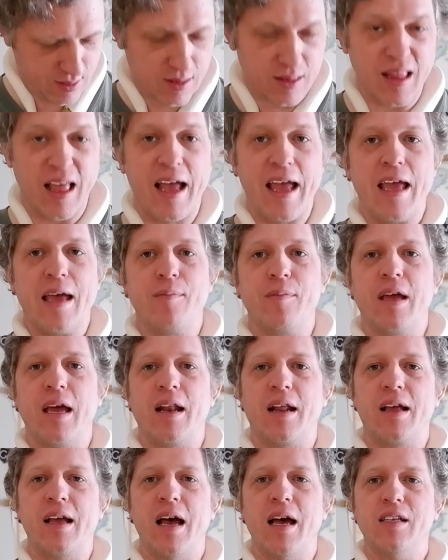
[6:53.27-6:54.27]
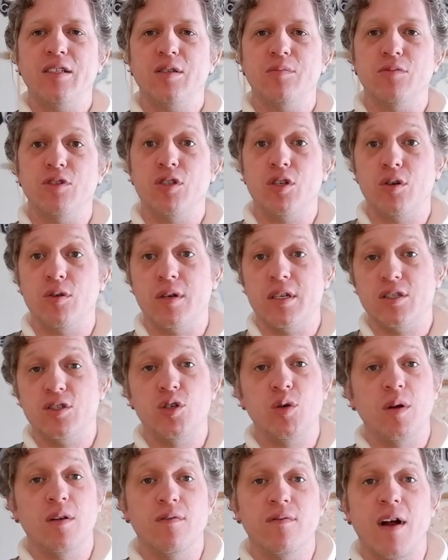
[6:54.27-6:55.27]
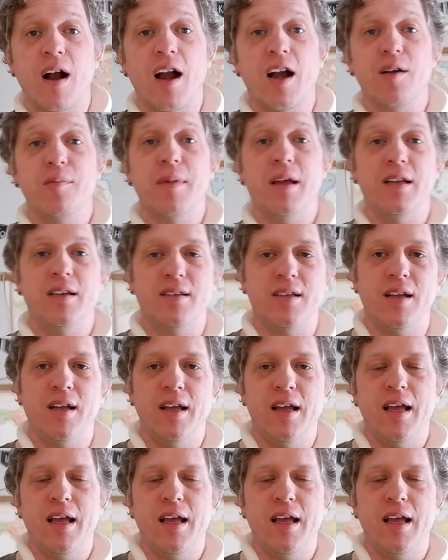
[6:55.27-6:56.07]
let him get accustomed to his new environment